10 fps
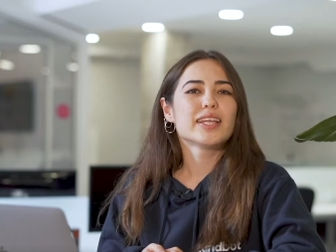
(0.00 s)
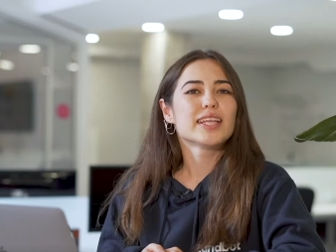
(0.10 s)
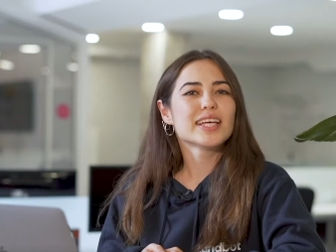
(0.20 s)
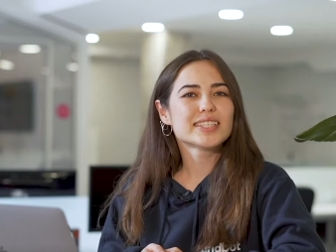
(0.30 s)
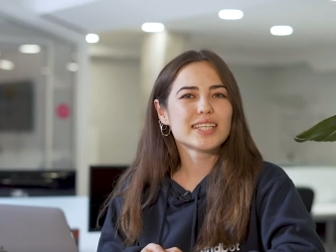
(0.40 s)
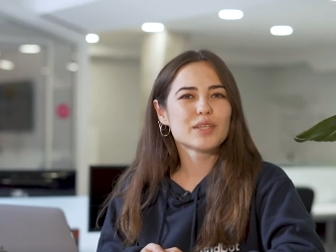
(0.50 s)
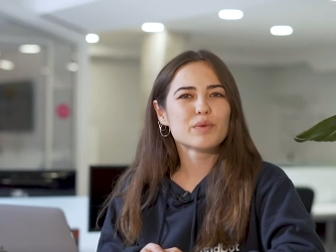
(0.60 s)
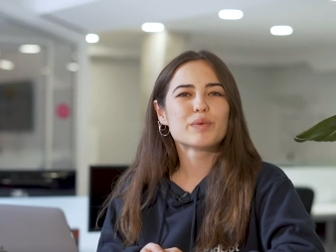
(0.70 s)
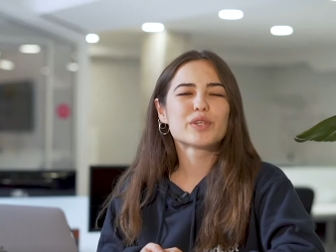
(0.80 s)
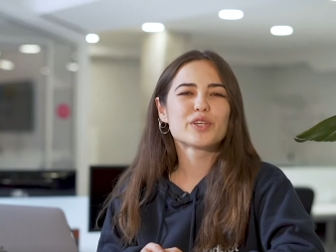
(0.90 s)
And lastly,
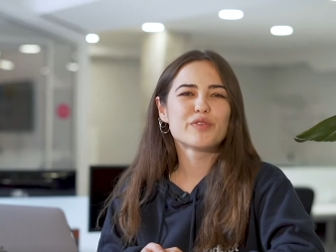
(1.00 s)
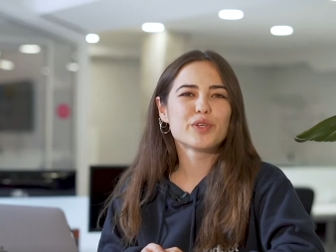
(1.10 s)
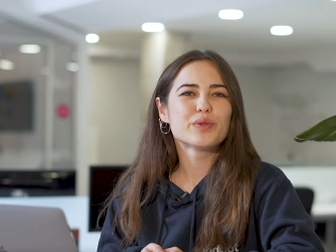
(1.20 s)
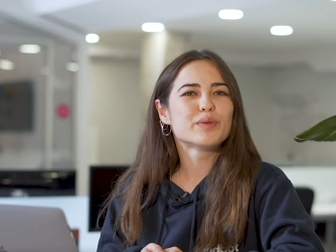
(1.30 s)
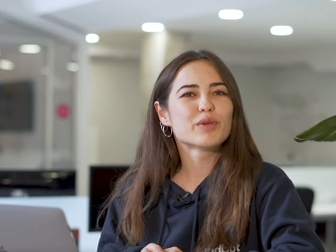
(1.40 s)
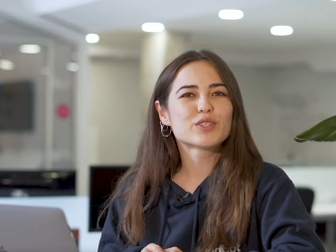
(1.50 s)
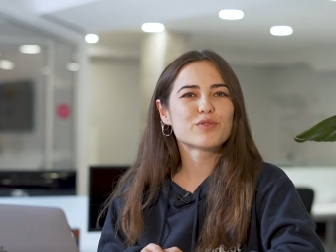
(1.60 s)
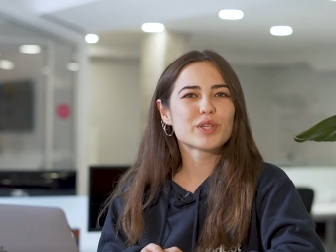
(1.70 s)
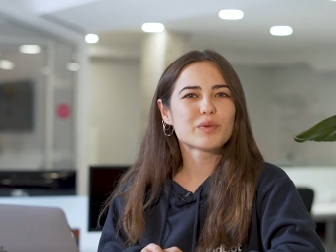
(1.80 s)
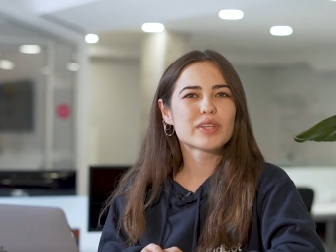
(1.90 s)
we will review the most
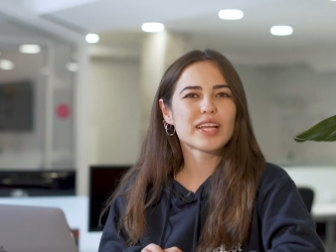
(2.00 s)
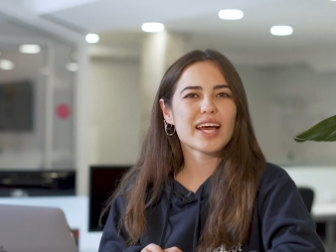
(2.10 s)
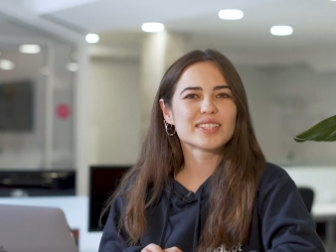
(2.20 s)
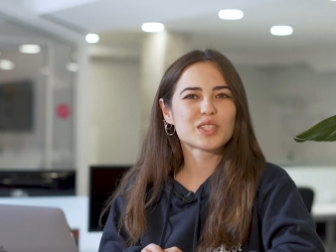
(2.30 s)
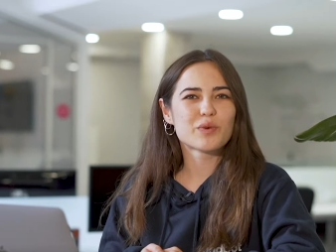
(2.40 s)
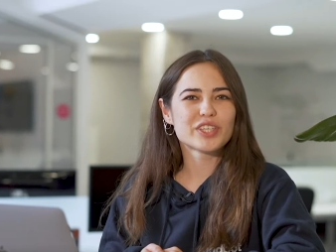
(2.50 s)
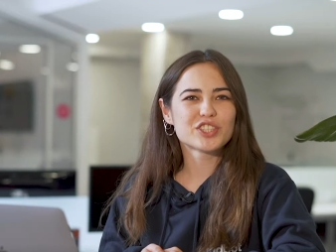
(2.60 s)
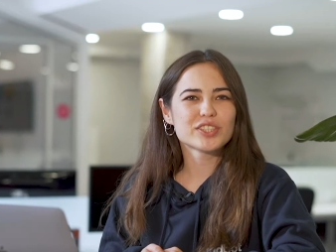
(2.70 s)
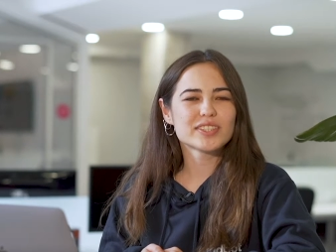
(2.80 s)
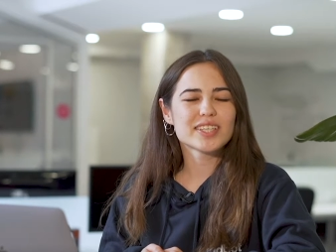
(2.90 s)
frequently asked
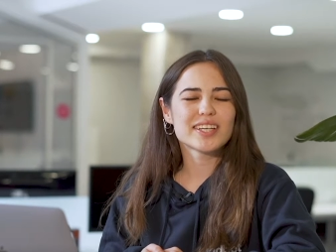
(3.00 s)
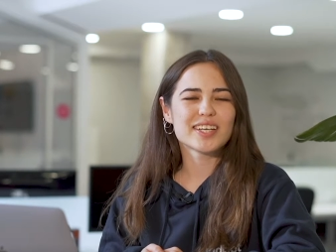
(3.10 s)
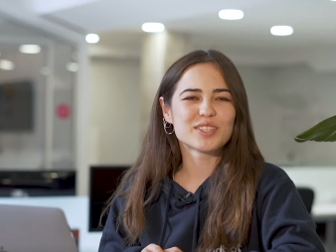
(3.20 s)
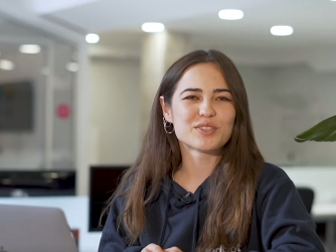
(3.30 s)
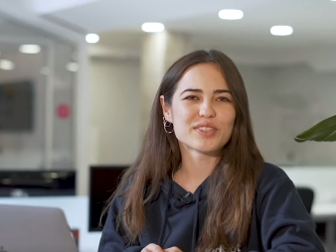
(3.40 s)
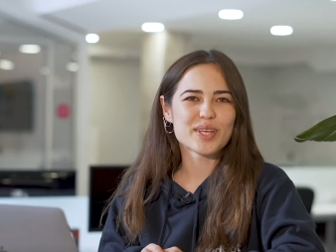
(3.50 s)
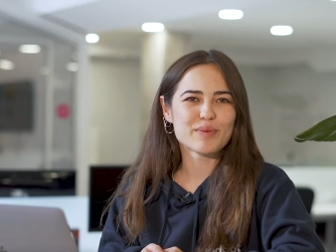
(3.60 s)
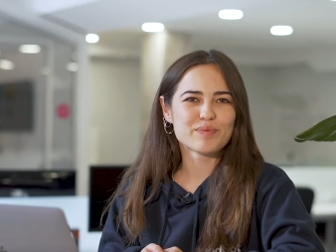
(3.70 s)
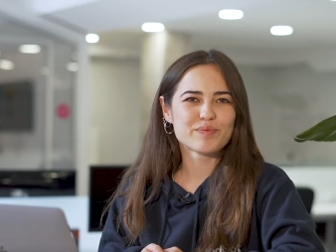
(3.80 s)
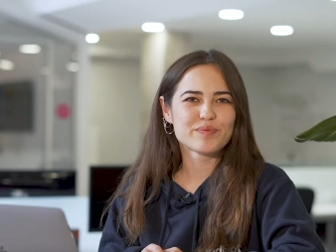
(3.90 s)
questions and answer them.